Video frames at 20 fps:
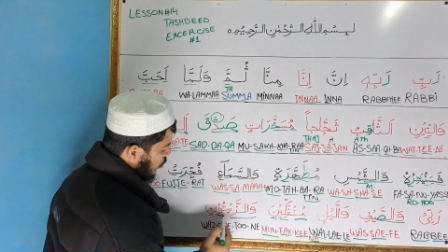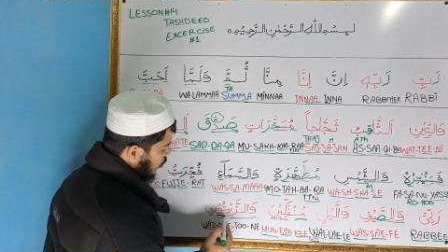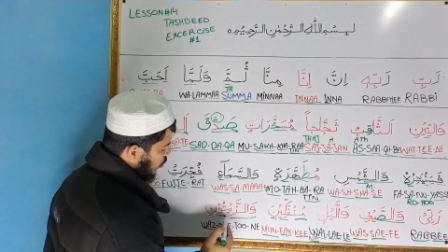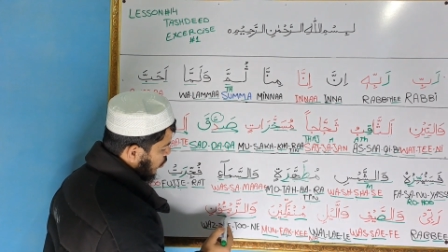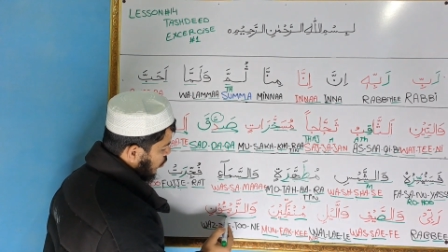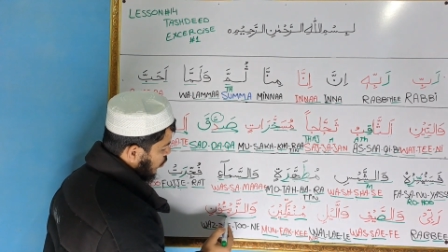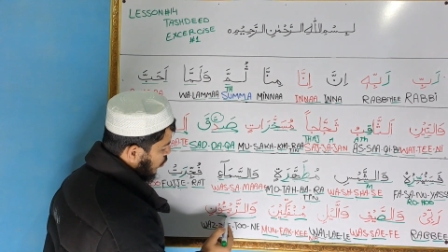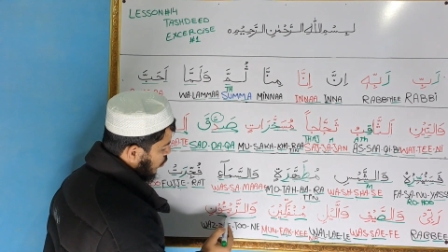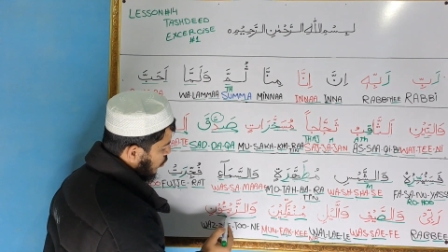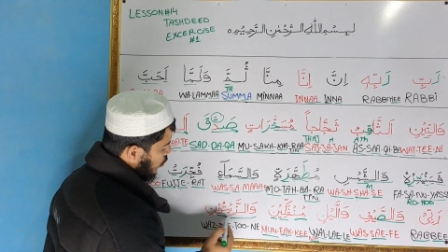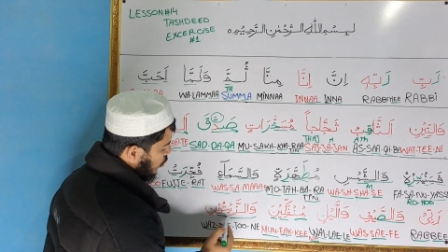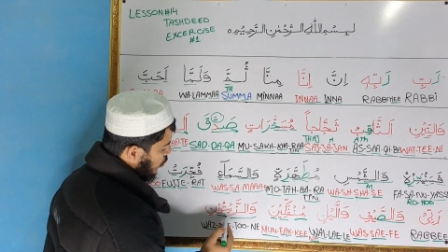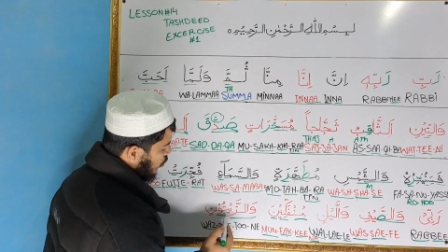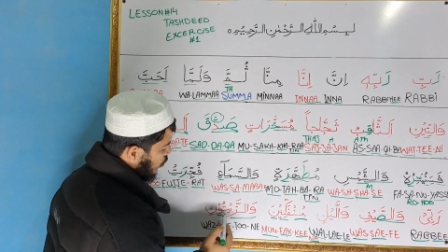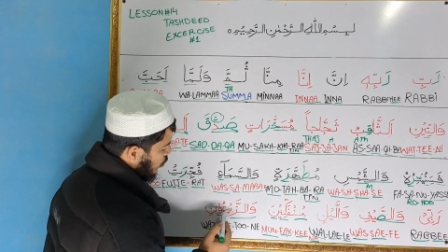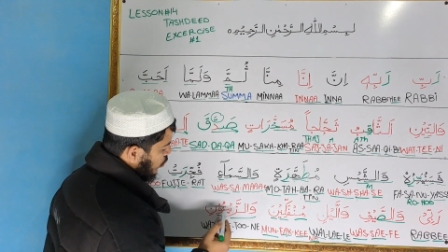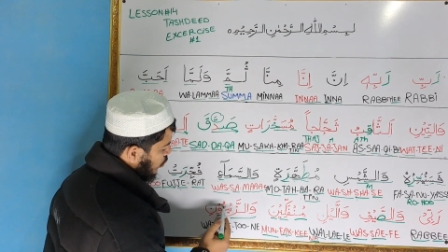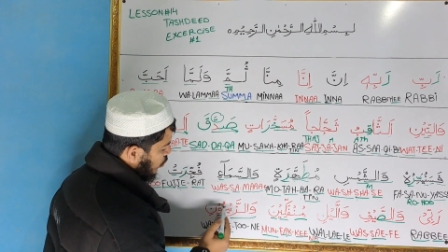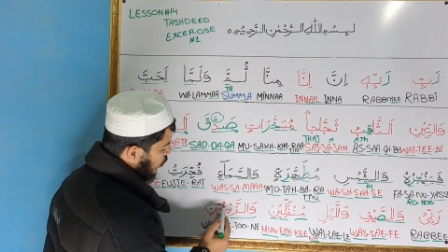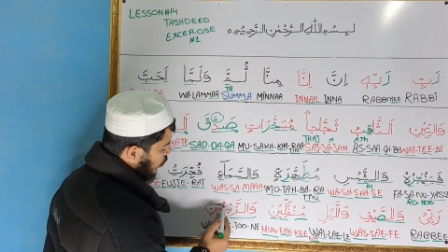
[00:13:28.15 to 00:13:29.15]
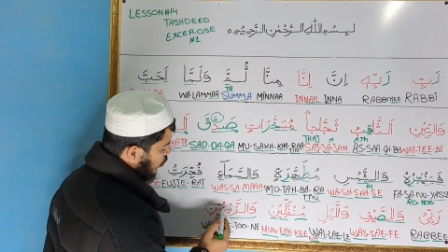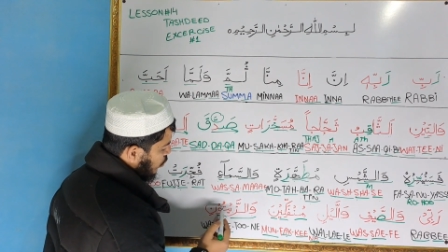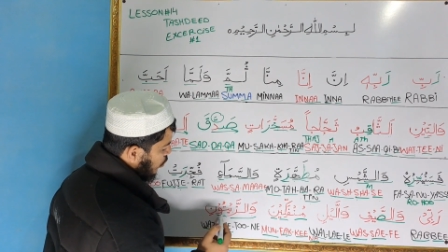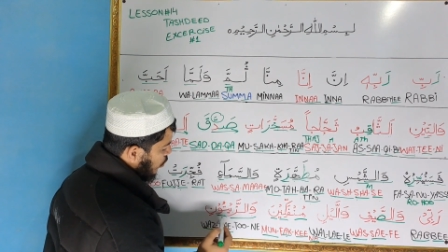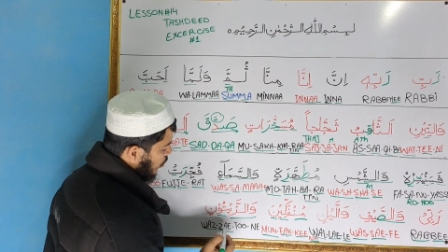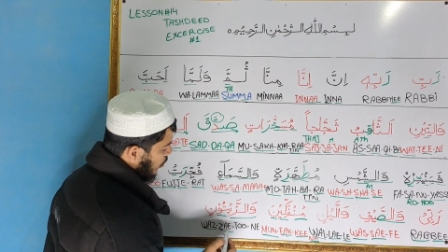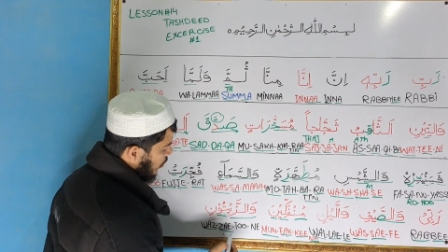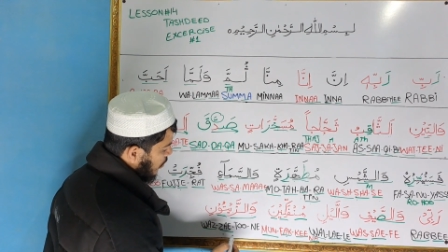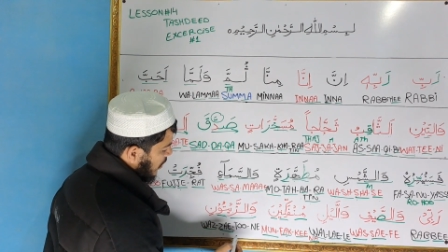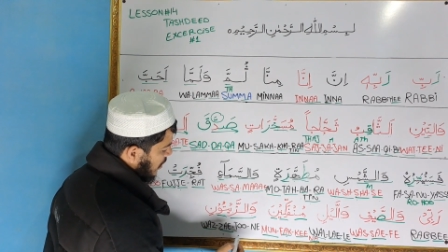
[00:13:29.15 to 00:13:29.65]
tu.
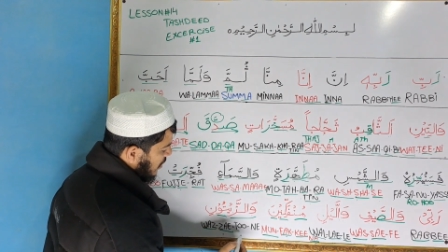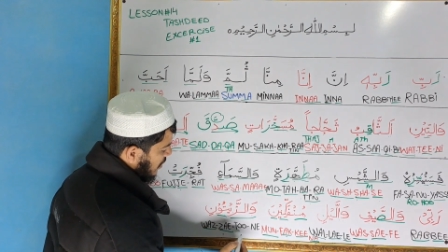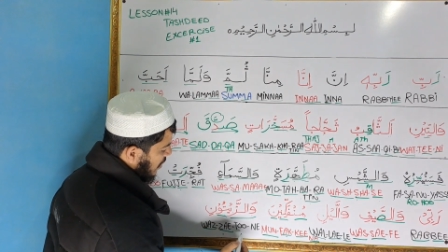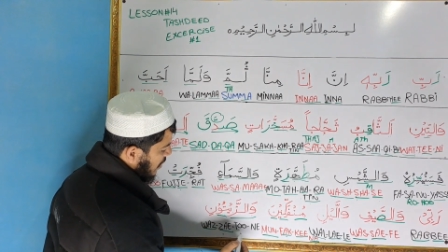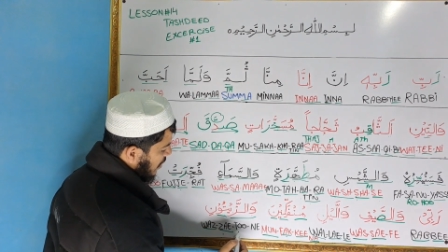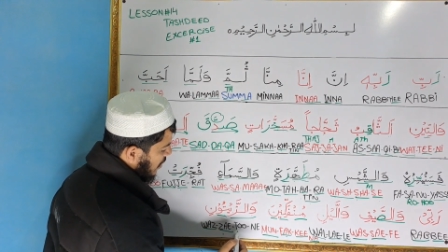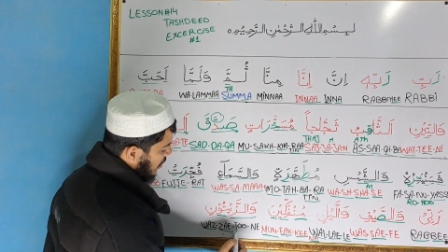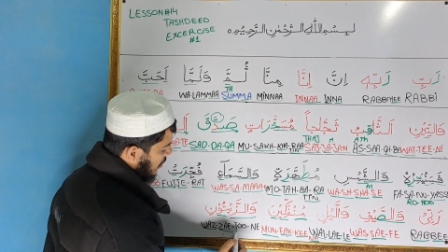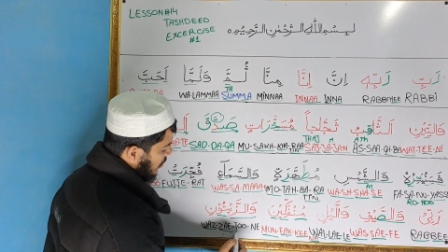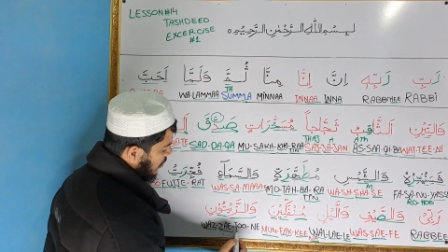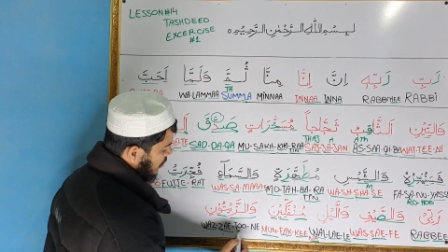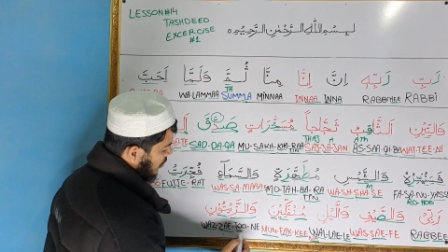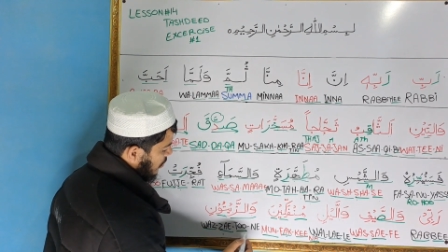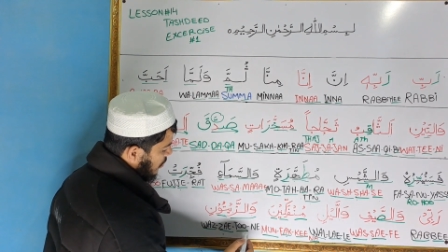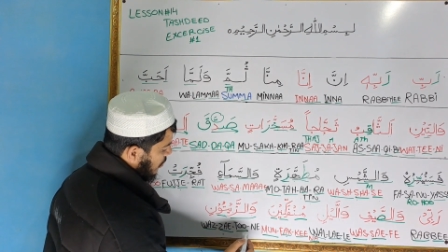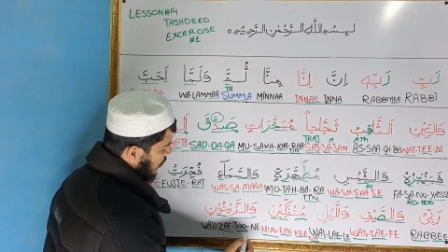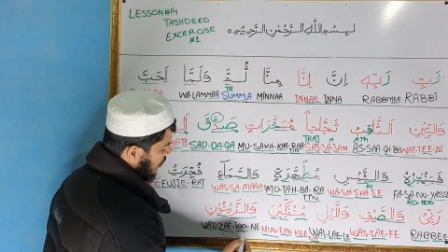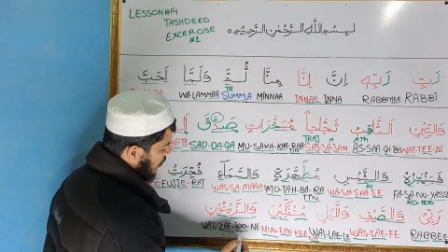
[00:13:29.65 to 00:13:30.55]
Madda letter.